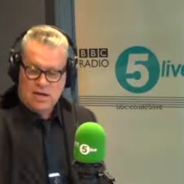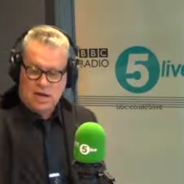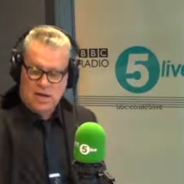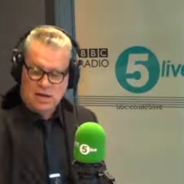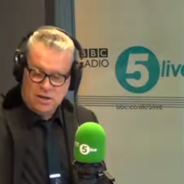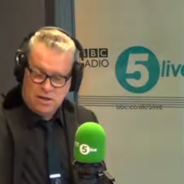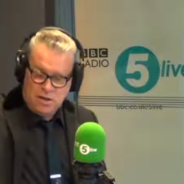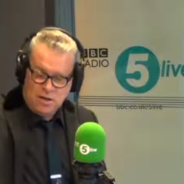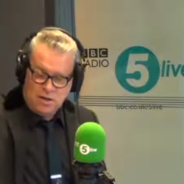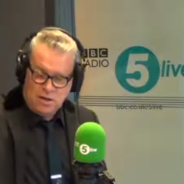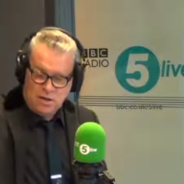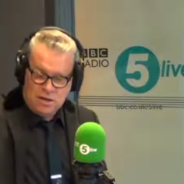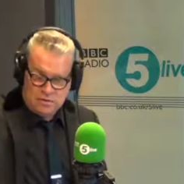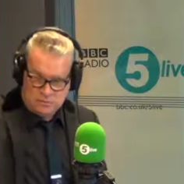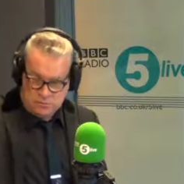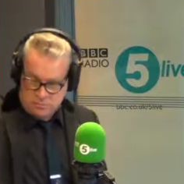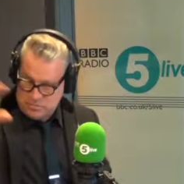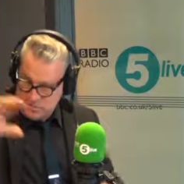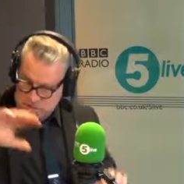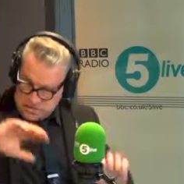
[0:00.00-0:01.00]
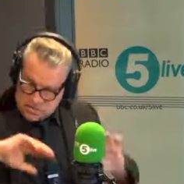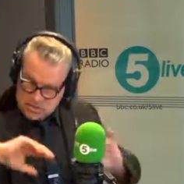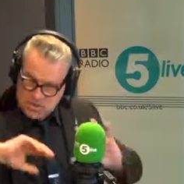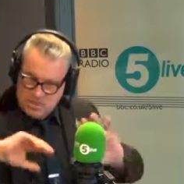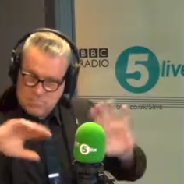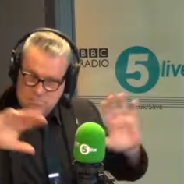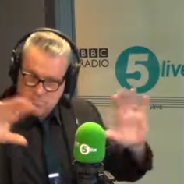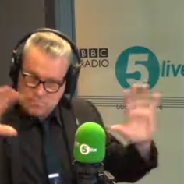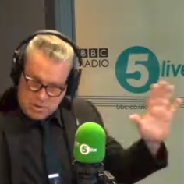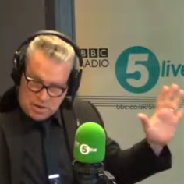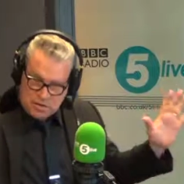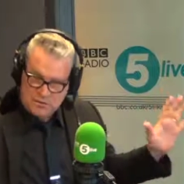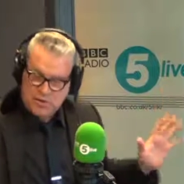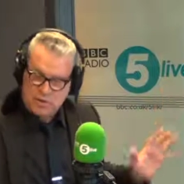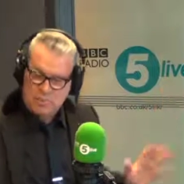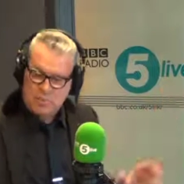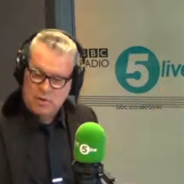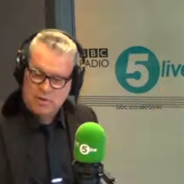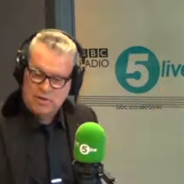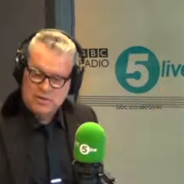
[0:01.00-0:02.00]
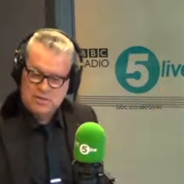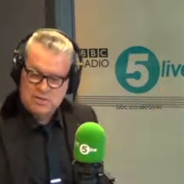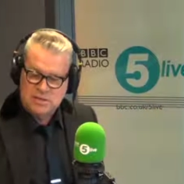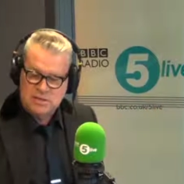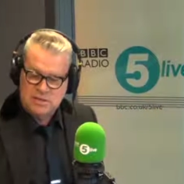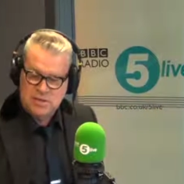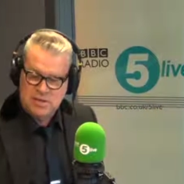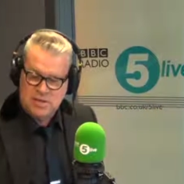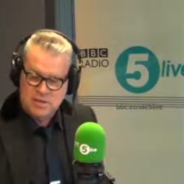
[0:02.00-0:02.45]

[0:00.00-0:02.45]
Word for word: along uh, there's a birthday party,